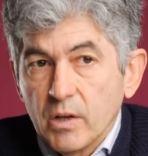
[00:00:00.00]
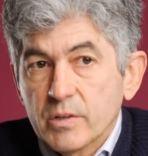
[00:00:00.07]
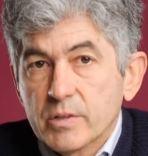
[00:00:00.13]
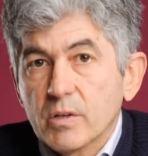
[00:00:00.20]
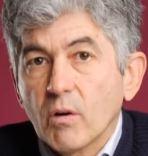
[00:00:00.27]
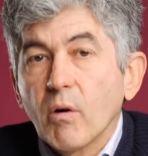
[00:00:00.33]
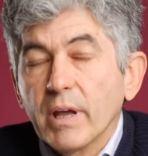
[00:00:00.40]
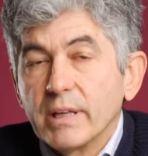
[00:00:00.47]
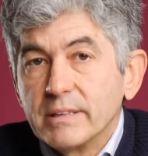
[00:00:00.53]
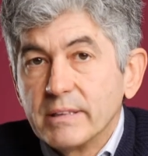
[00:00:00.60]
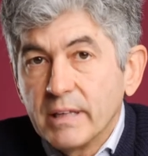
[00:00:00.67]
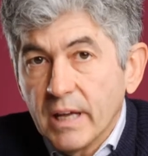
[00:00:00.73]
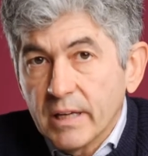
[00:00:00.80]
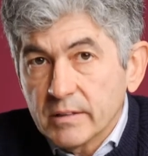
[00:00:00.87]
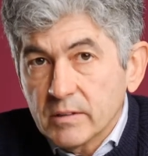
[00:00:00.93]
So at
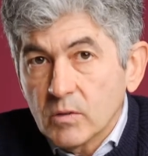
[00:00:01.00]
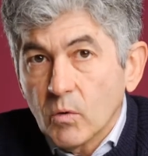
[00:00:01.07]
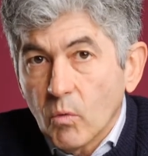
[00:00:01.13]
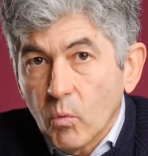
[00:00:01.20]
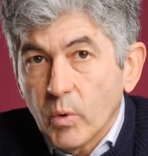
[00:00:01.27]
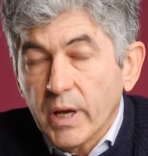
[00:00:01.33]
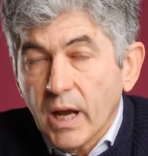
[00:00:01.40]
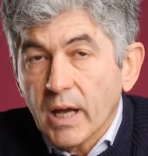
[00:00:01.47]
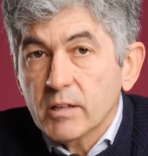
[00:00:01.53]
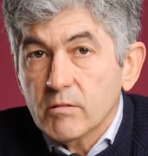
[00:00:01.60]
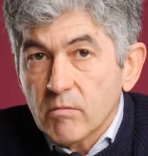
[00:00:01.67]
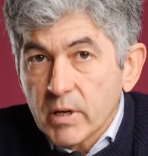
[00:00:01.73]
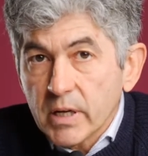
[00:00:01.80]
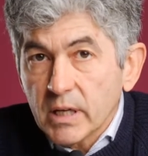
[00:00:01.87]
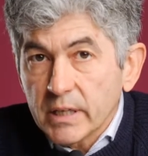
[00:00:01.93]
the end, we had
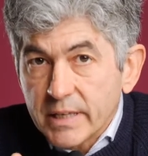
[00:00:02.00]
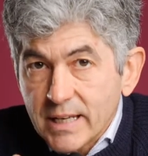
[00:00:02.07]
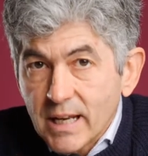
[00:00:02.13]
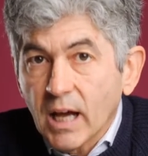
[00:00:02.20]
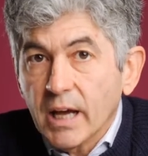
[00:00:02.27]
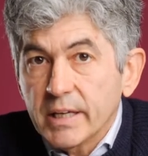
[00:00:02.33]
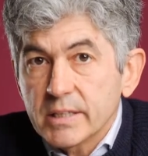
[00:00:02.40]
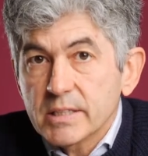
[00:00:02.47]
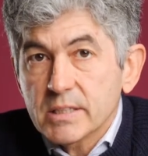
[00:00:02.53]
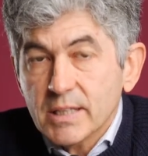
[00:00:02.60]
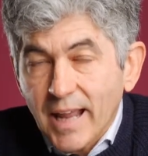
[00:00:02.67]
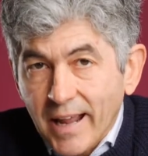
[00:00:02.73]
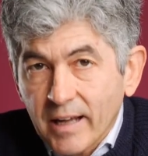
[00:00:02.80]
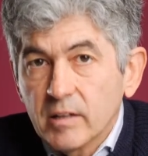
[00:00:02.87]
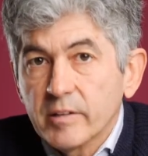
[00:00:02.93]
really
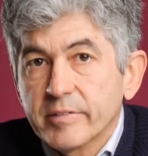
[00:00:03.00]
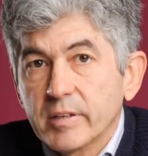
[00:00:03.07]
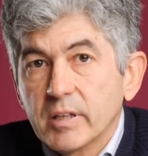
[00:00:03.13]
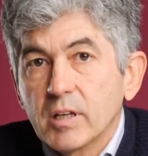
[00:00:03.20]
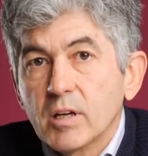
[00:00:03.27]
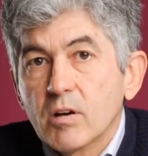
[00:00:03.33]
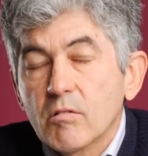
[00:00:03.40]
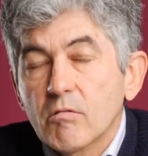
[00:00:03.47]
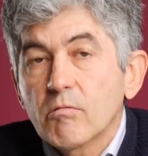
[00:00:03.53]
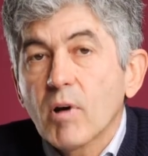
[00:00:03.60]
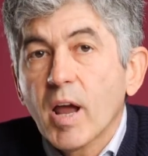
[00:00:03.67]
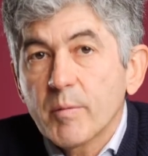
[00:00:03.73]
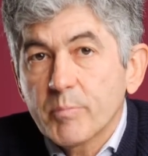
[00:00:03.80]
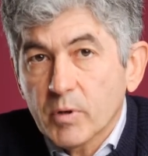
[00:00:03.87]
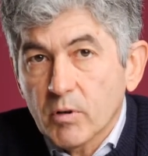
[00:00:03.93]
nice, healthy,
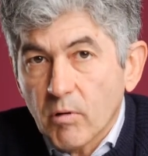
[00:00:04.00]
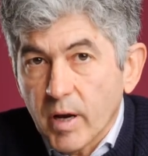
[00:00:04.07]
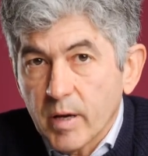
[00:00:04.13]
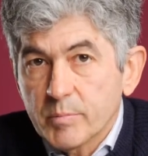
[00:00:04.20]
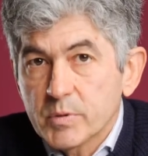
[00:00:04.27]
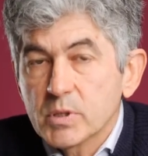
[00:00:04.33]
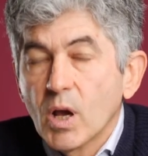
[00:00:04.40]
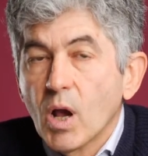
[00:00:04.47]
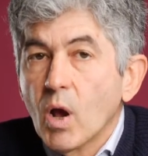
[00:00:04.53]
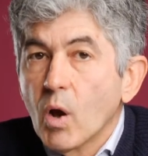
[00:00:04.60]
ripe grapes